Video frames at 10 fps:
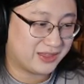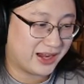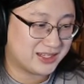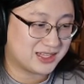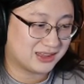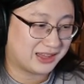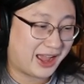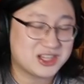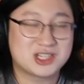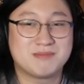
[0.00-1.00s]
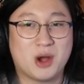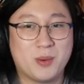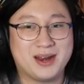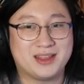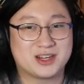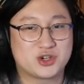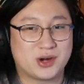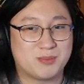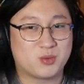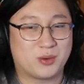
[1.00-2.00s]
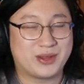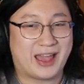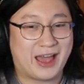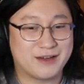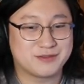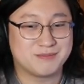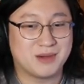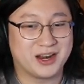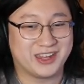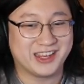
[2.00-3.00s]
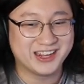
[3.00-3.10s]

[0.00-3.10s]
And that is the last moment in the trip where we have money.